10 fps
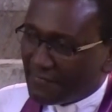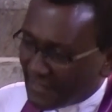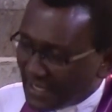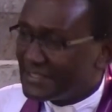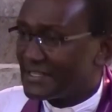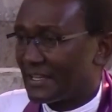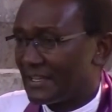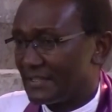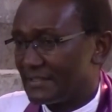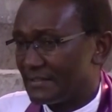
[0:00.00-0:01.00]
If that is the
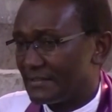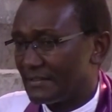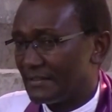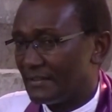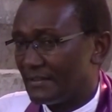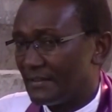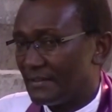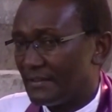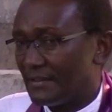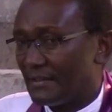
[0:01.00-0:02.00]
case,
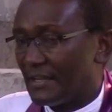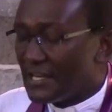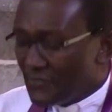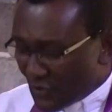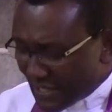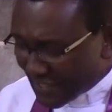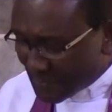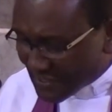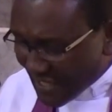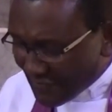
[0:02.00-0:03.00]
and if you end
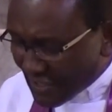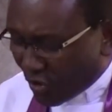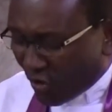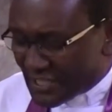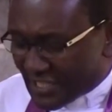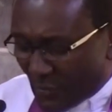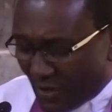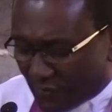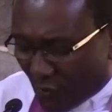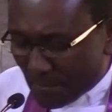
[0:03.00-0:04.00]
up serving God as a
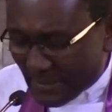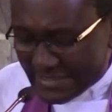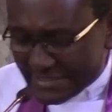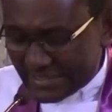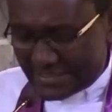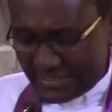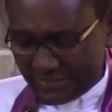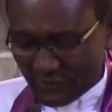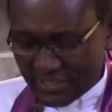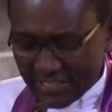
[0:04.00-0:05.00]
way of
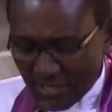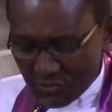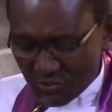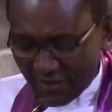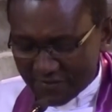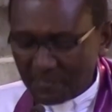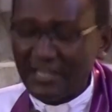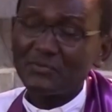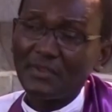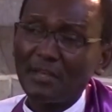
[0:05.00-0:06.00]
compensating for the time you should have
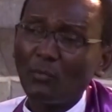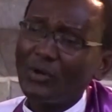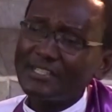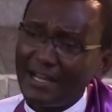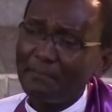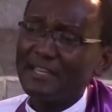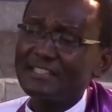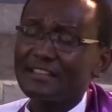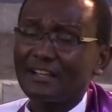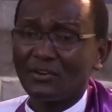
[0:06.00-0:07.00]
spent with him, what
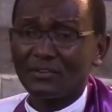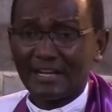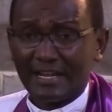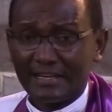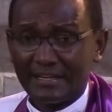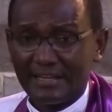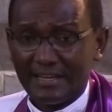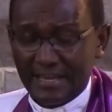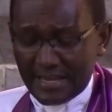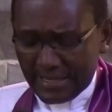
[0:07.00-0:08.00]
happens in the long run
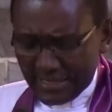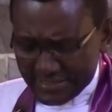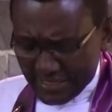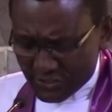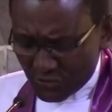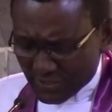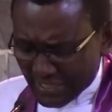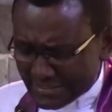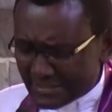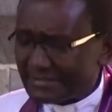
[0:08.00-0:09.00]
is that you
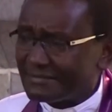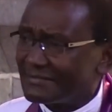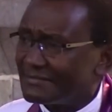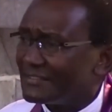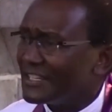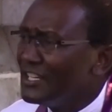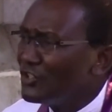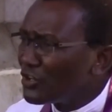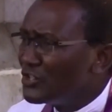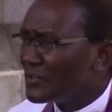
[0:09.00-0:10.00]
get
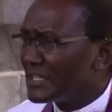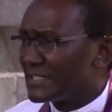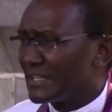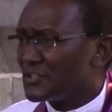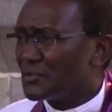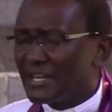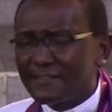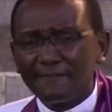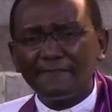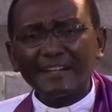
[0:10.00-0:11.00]
inoculated, you
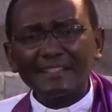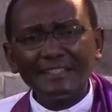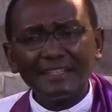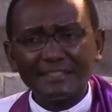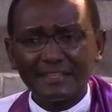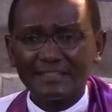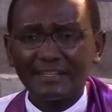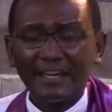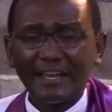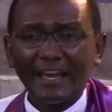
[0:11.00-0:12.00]
get vaccinated
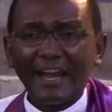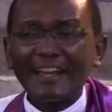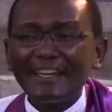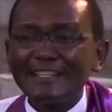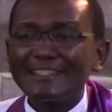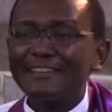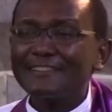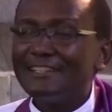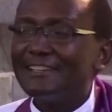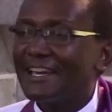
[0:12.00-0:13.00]
against the
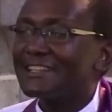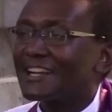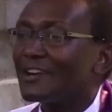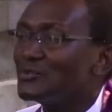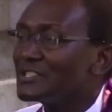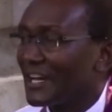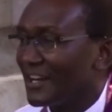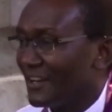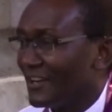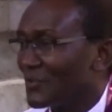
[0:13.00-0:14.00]
real
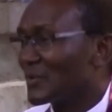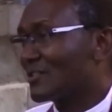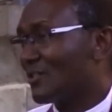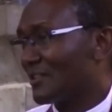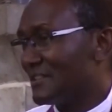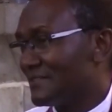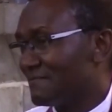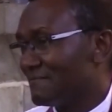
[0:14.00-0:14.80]
encounter with God.